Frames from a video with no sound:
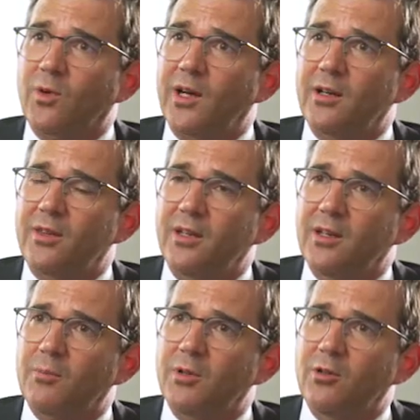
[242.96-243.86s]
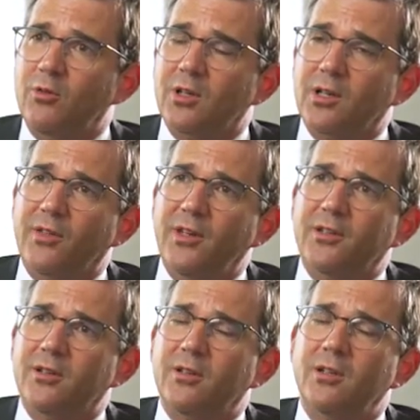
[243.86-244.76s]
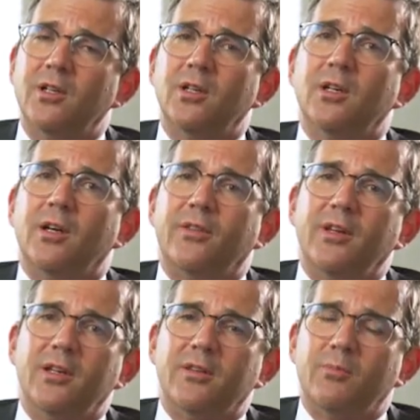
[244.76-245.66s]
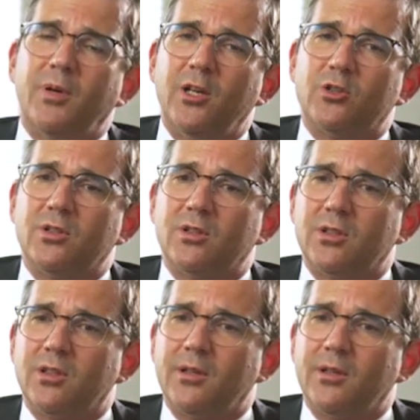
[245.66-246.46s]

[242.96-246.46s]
via the epidural catheter. The patient,